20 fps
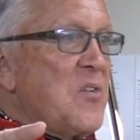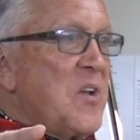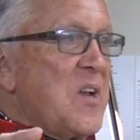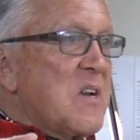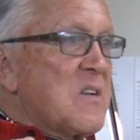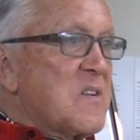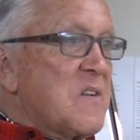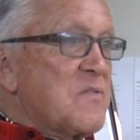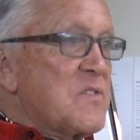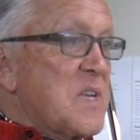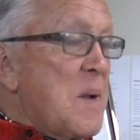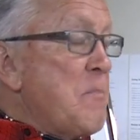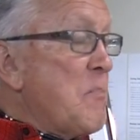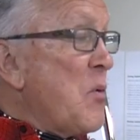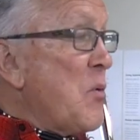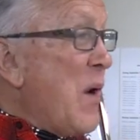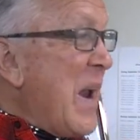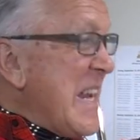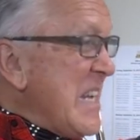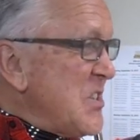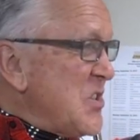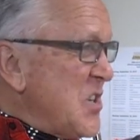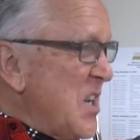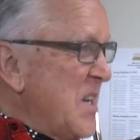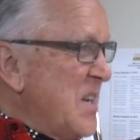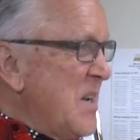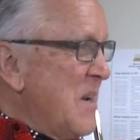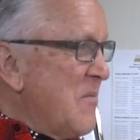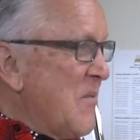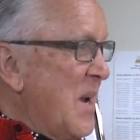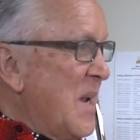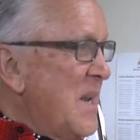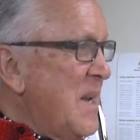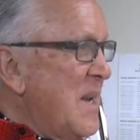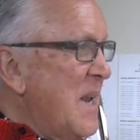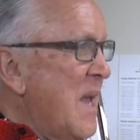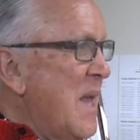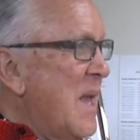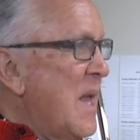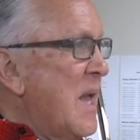years of separation, right,
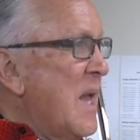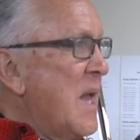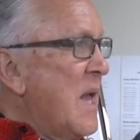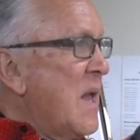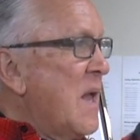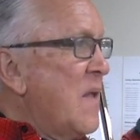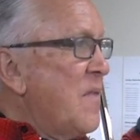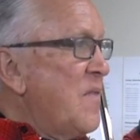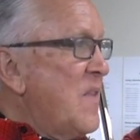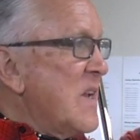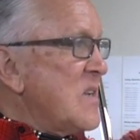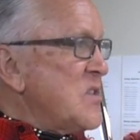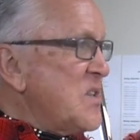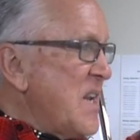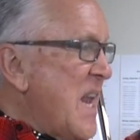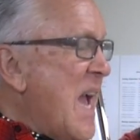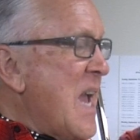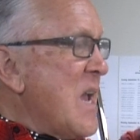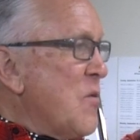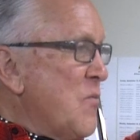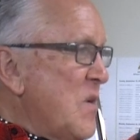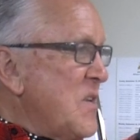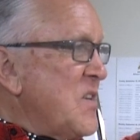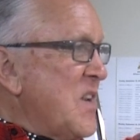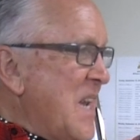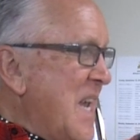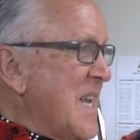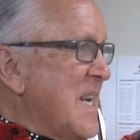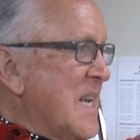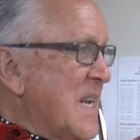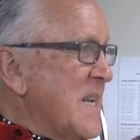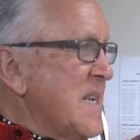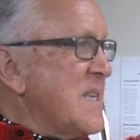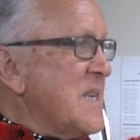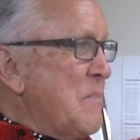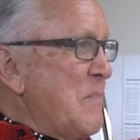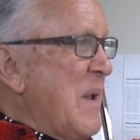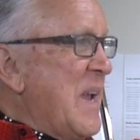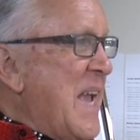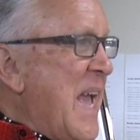this language in England
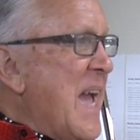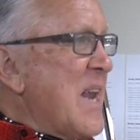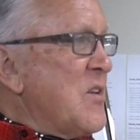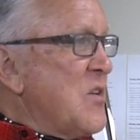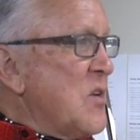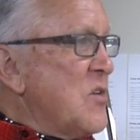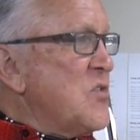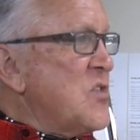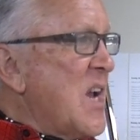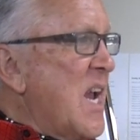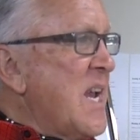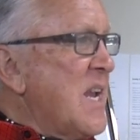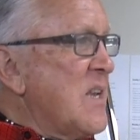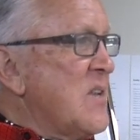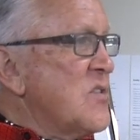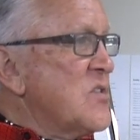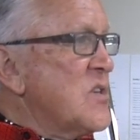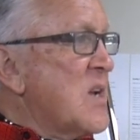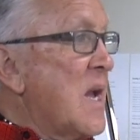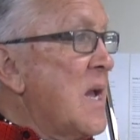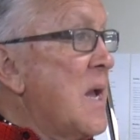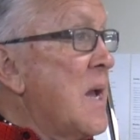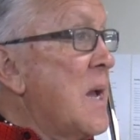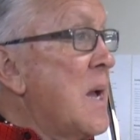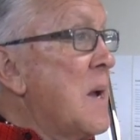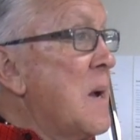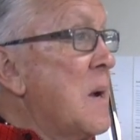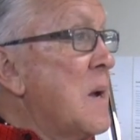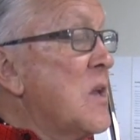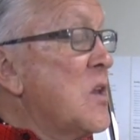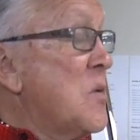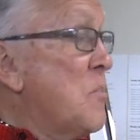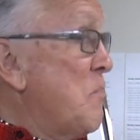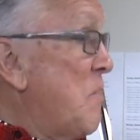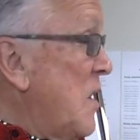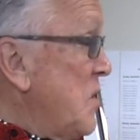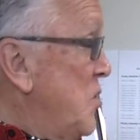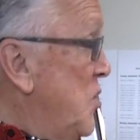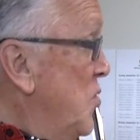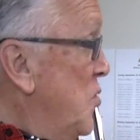began to change.
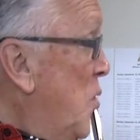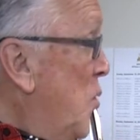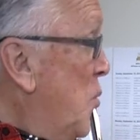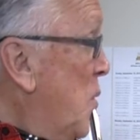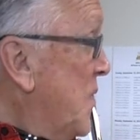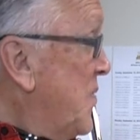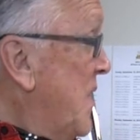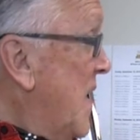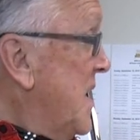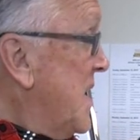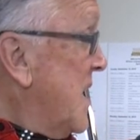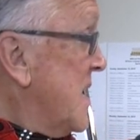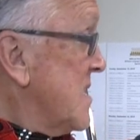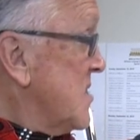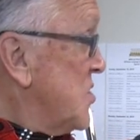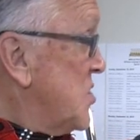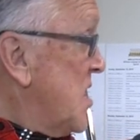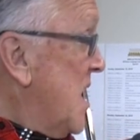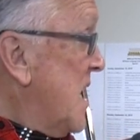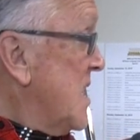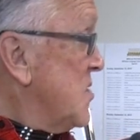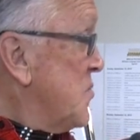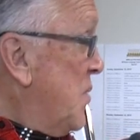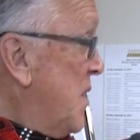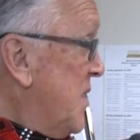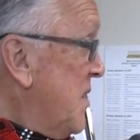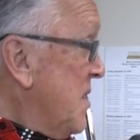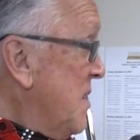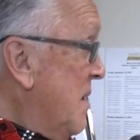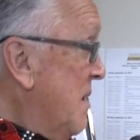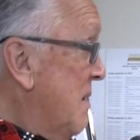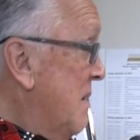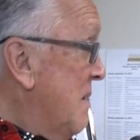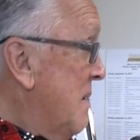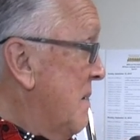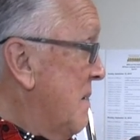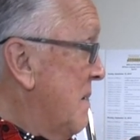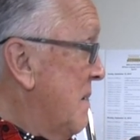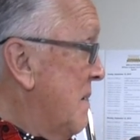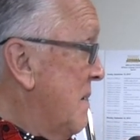But you know what they didn't change with it?
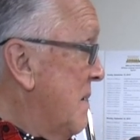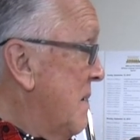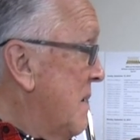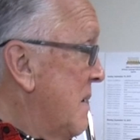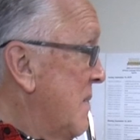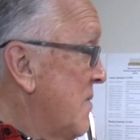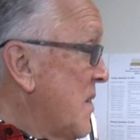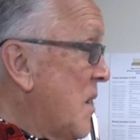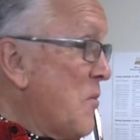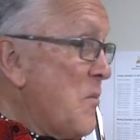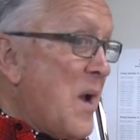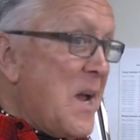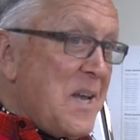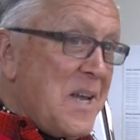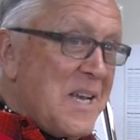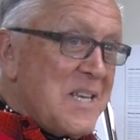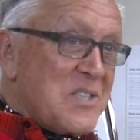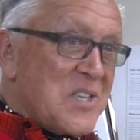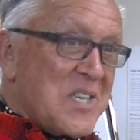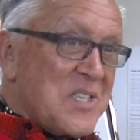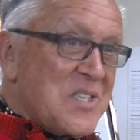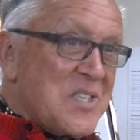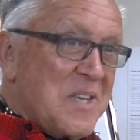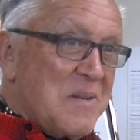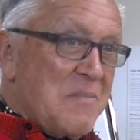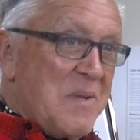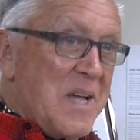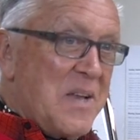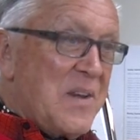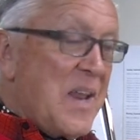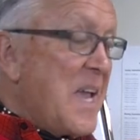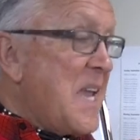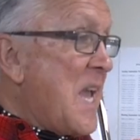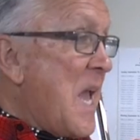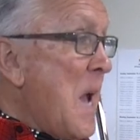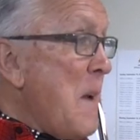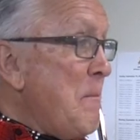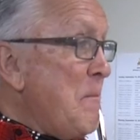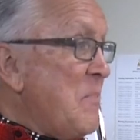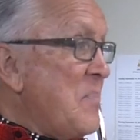The writing system. They
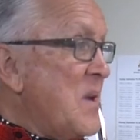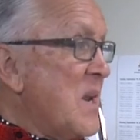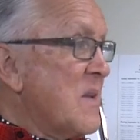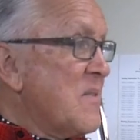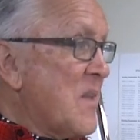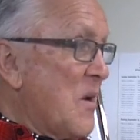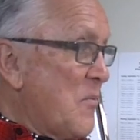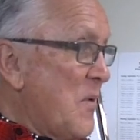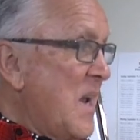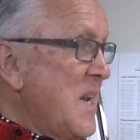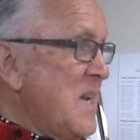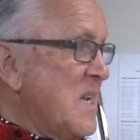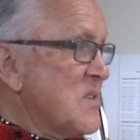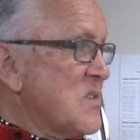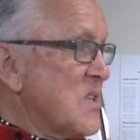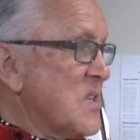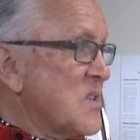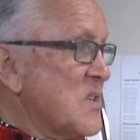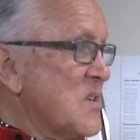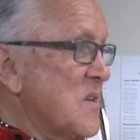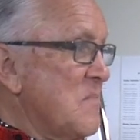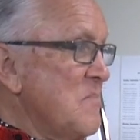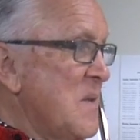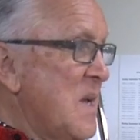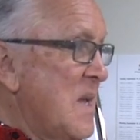kept the writing system.